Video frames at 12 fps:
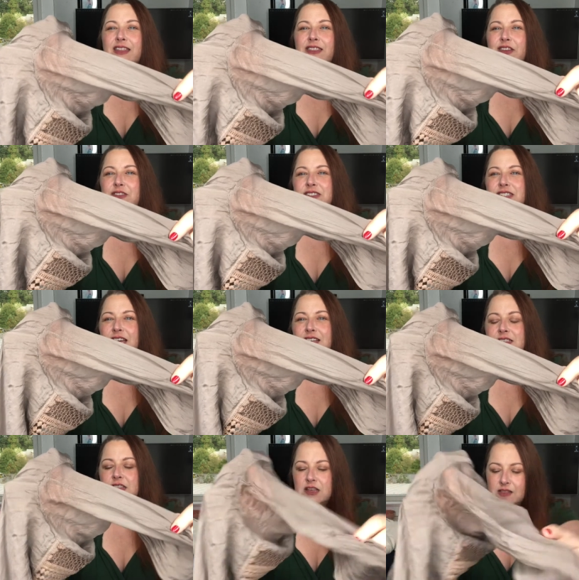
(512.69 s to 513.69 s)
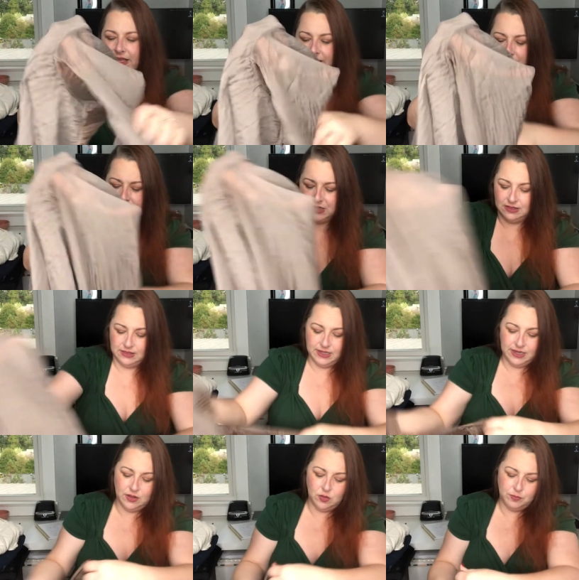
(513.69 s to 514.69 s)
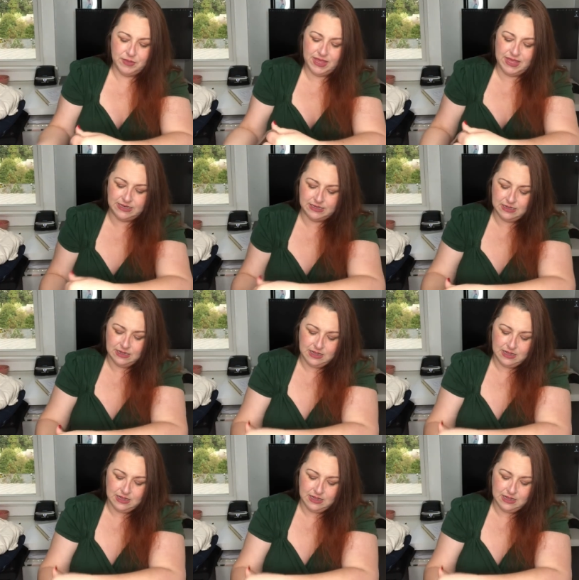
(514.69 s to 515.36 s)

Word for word: there does look like there's a little bit,